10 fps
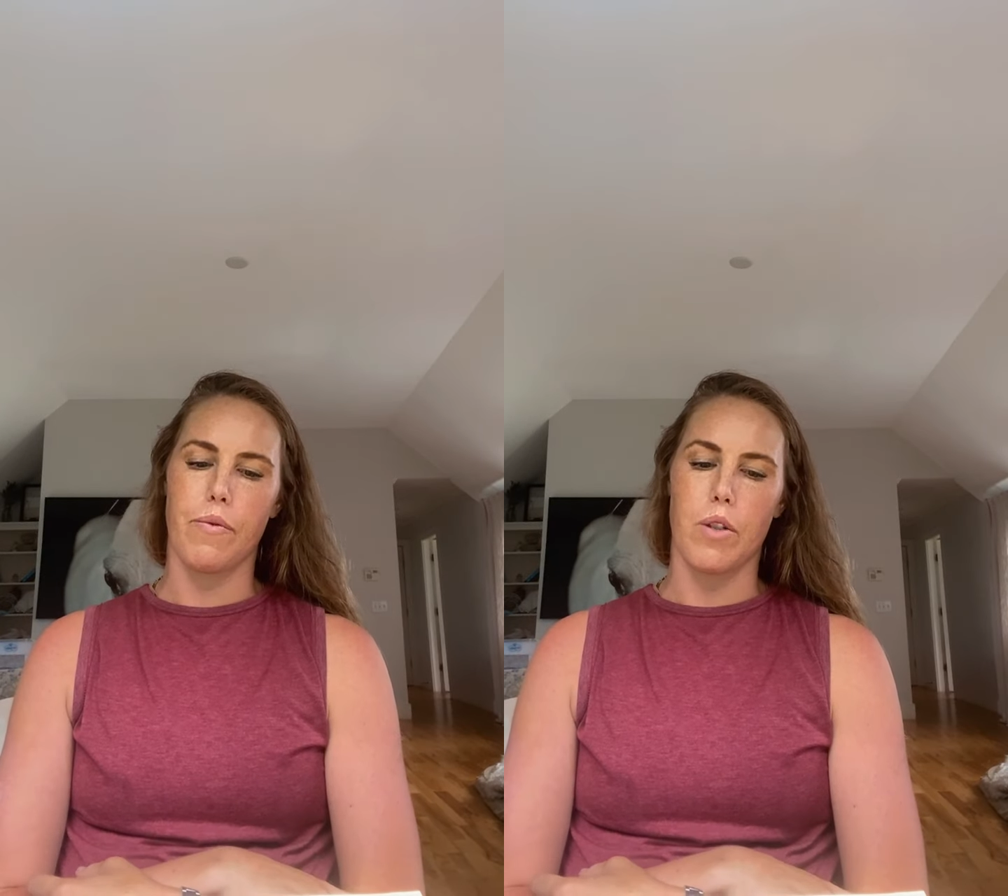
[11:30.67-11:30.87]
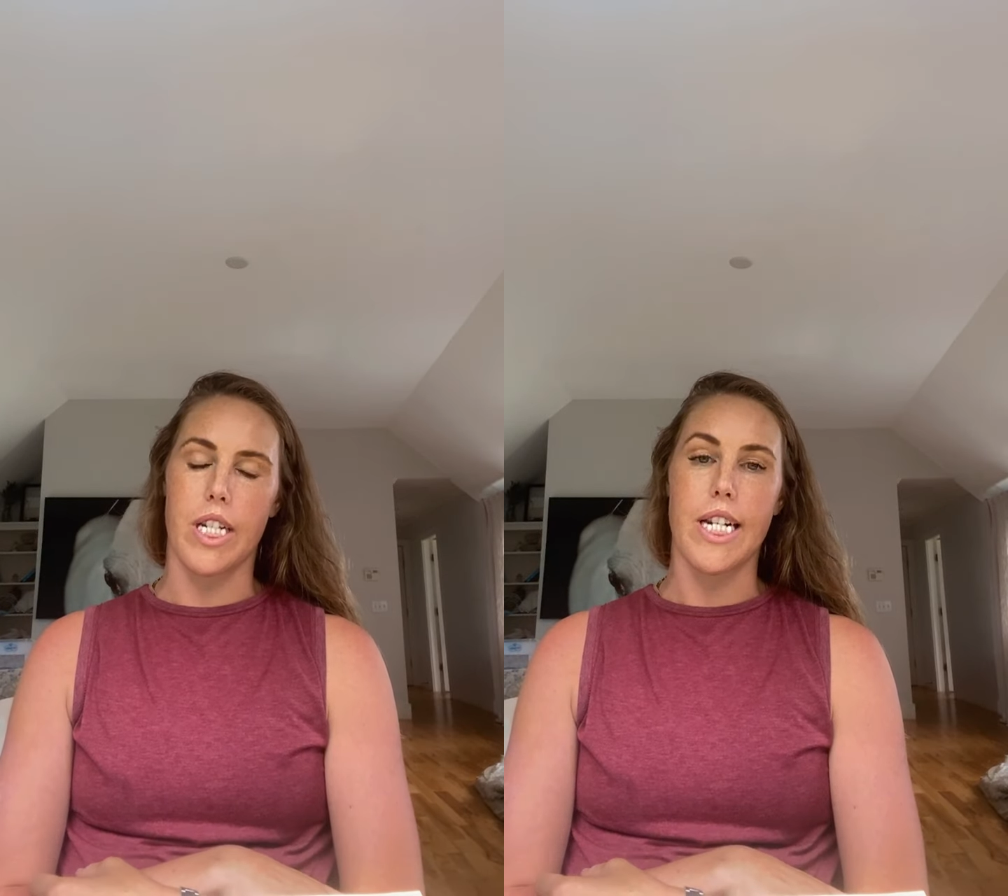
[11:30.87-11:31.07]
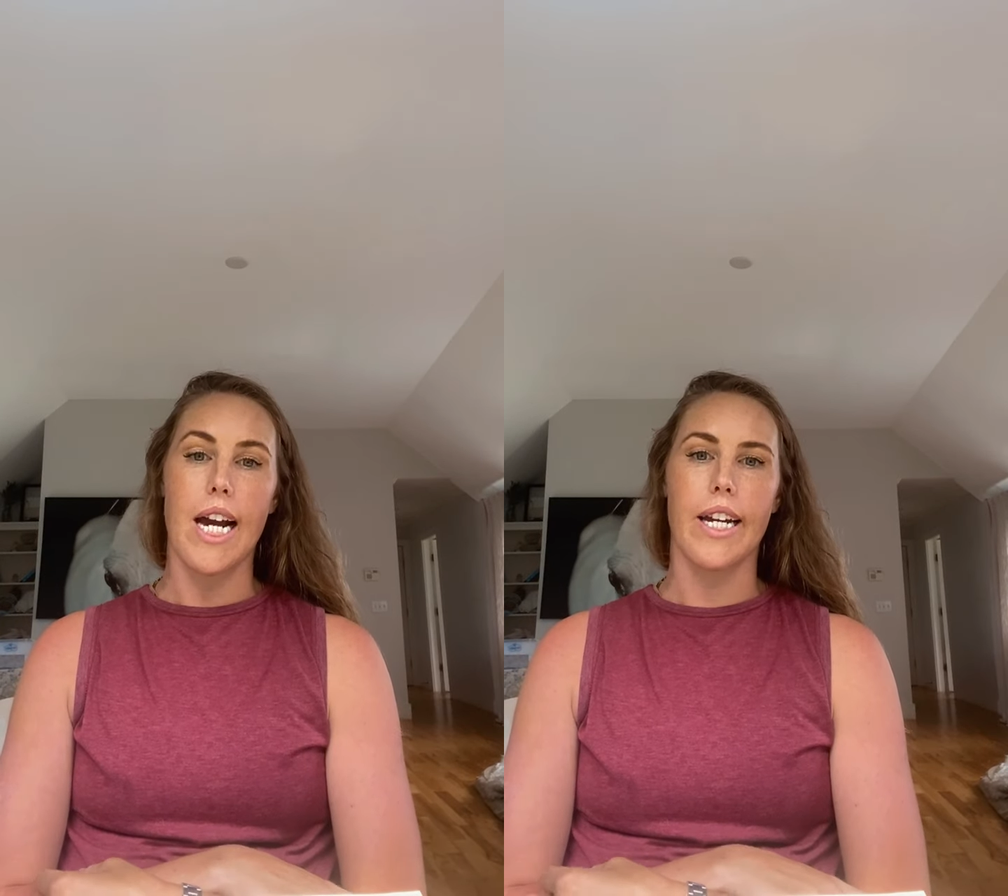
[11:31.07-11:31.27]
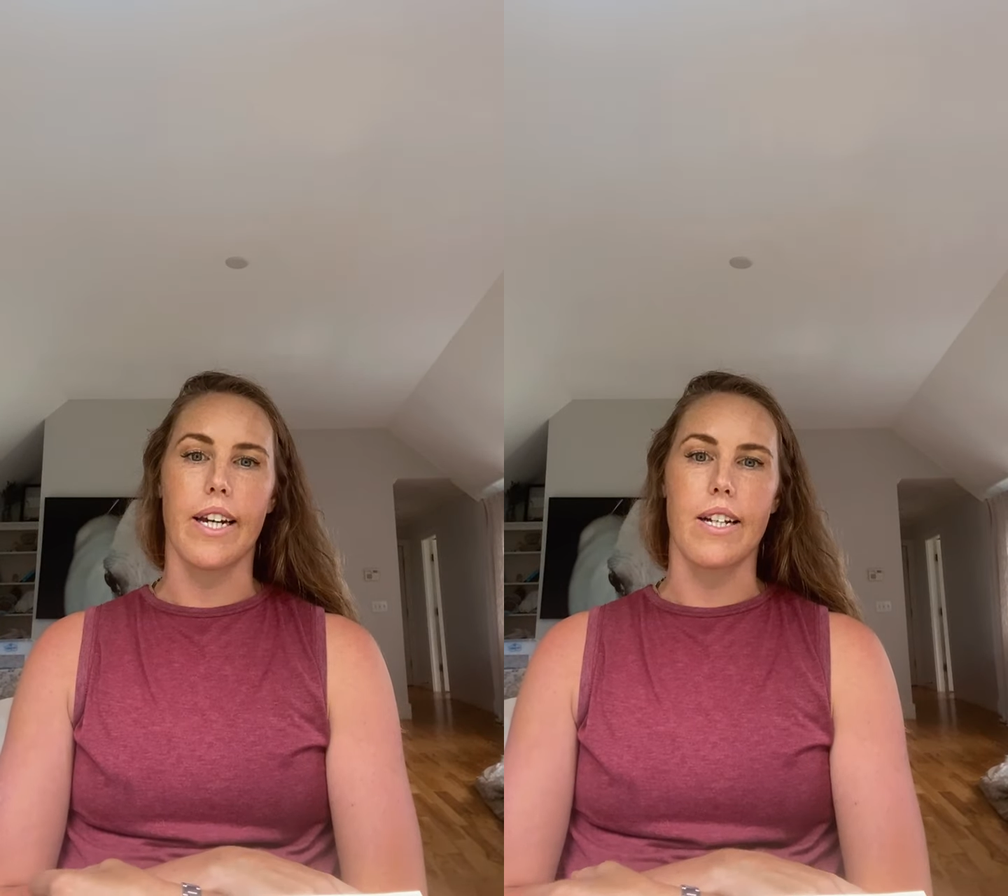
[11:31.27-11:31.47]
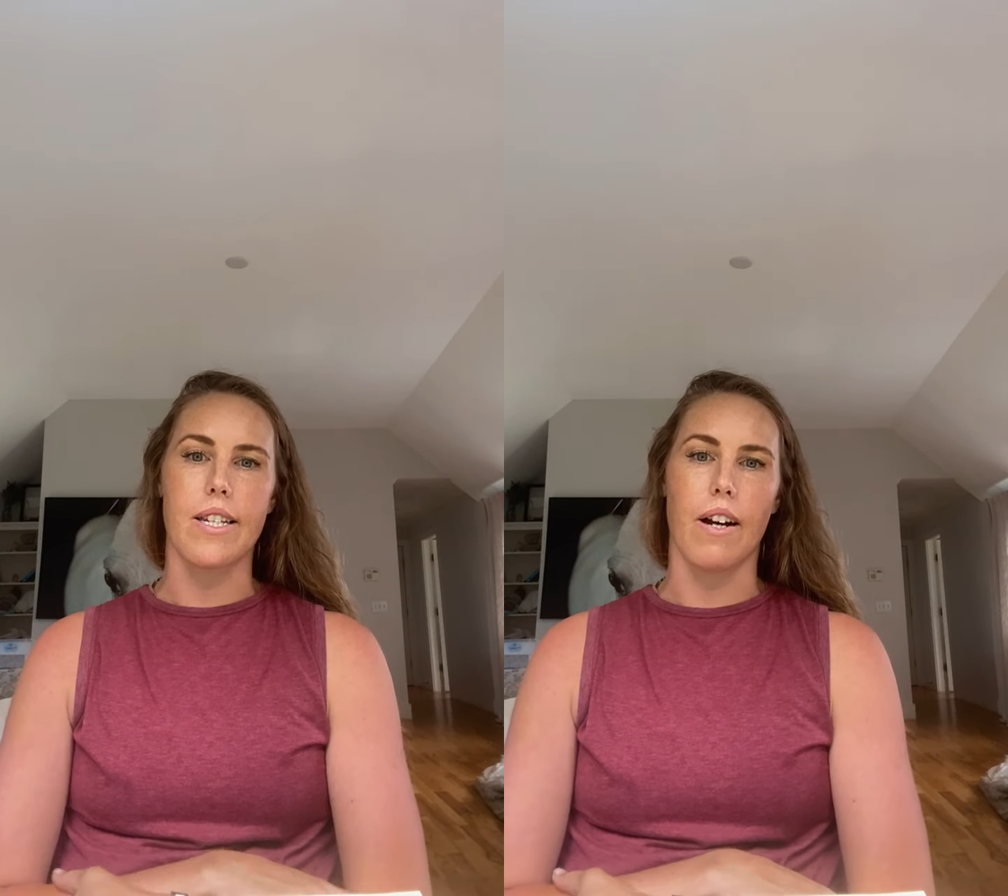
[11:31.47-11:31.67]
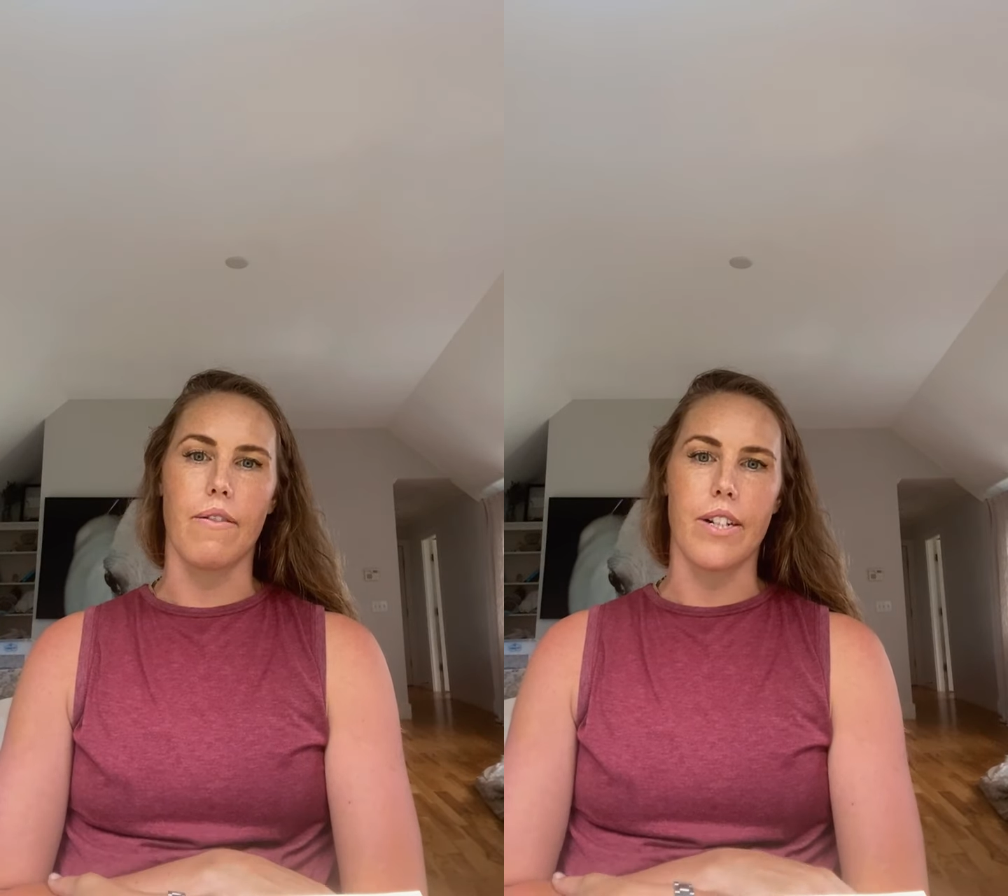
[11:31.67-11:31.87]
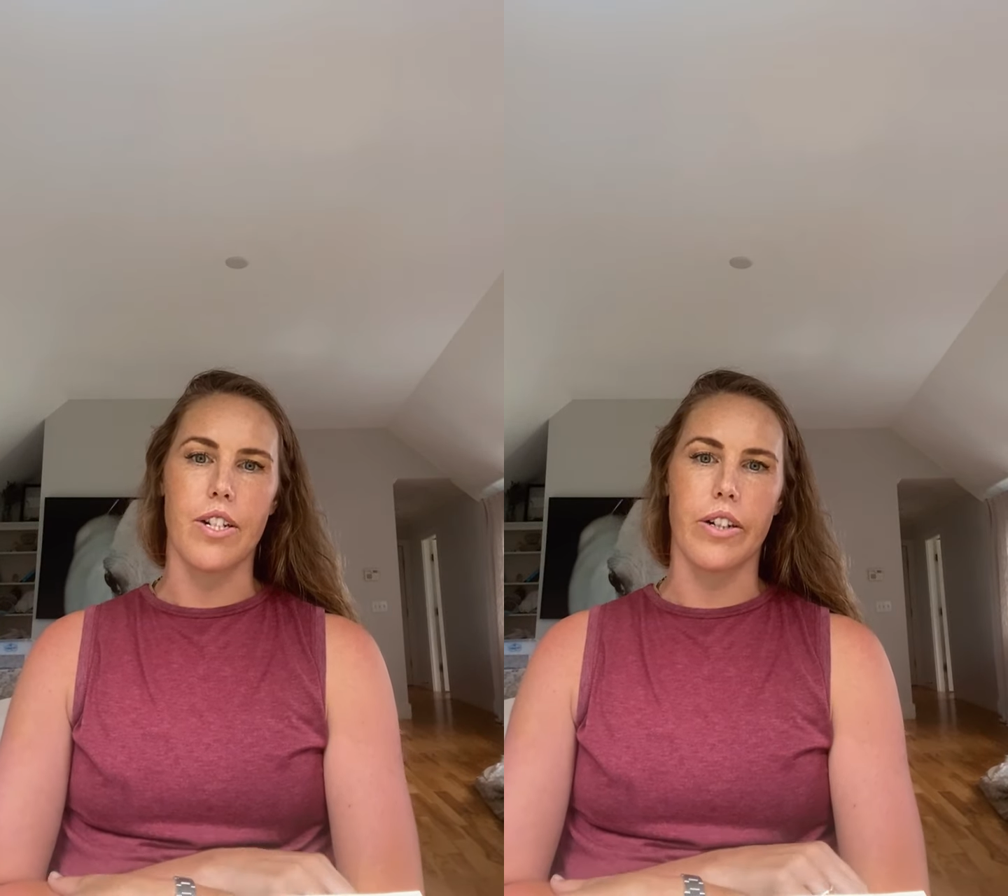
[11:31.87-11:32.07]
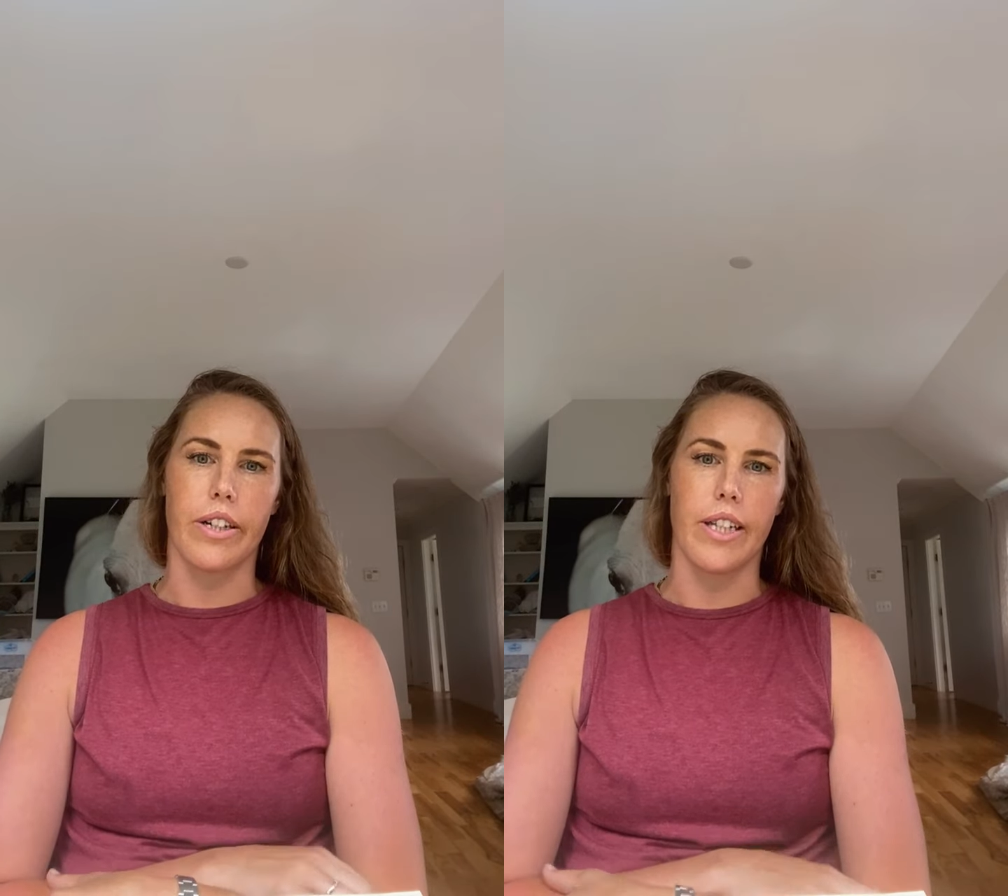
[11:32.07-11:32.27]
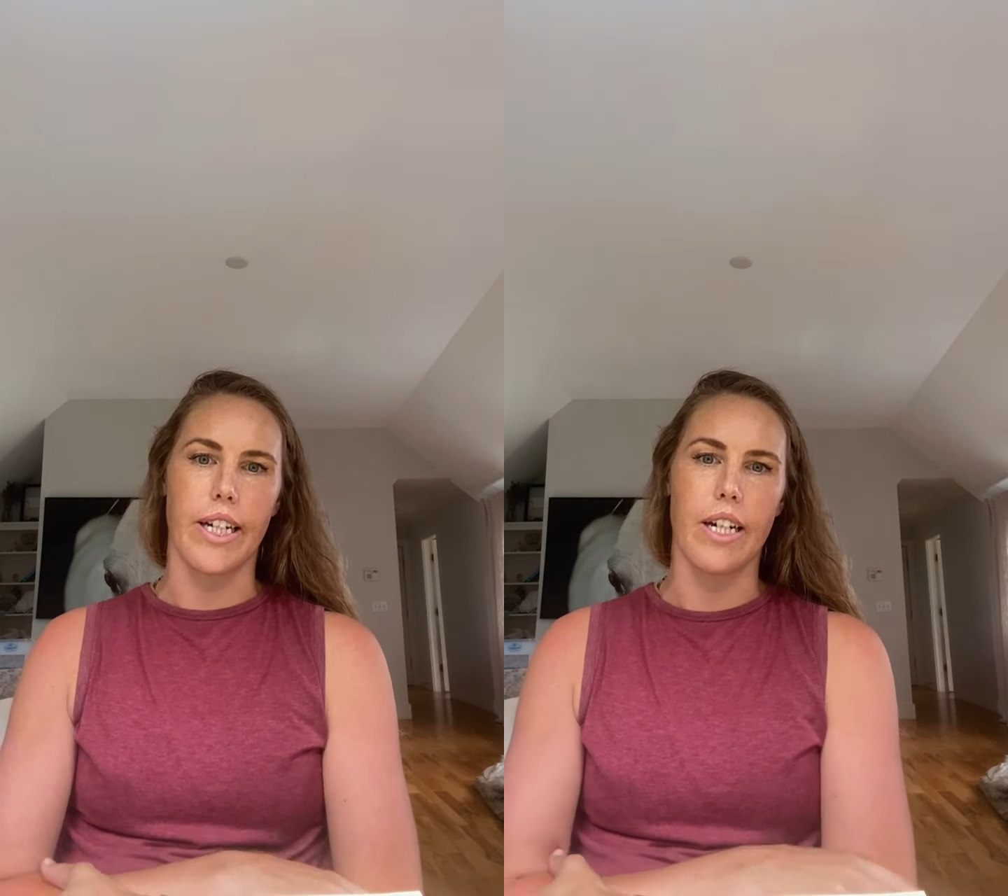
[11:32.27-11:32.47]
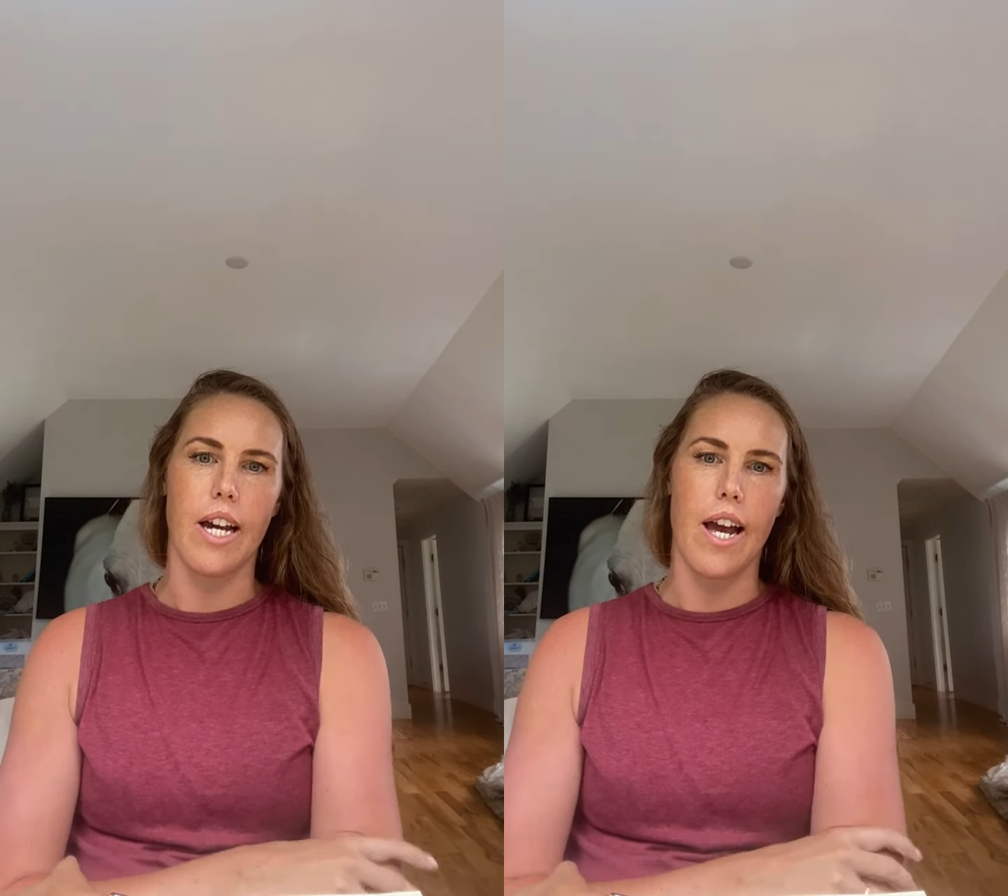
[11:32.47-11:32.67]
attacking itself internally.